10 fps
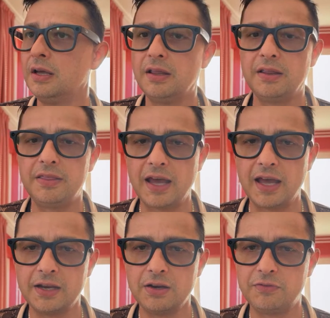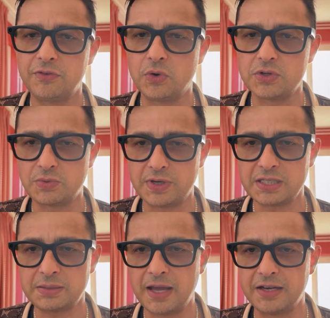Then, of course,
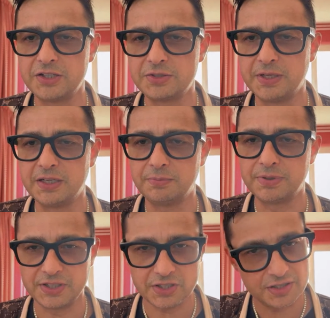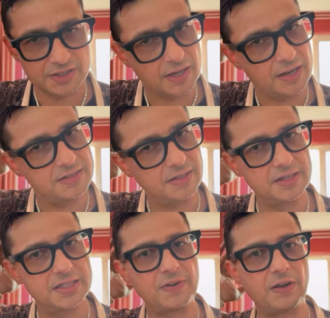risk management and position sizing
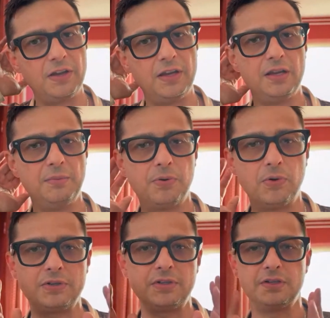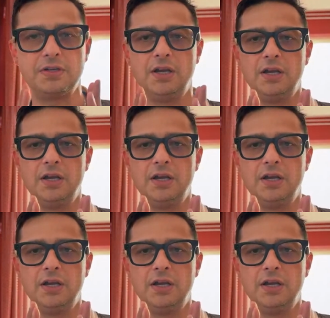is very important.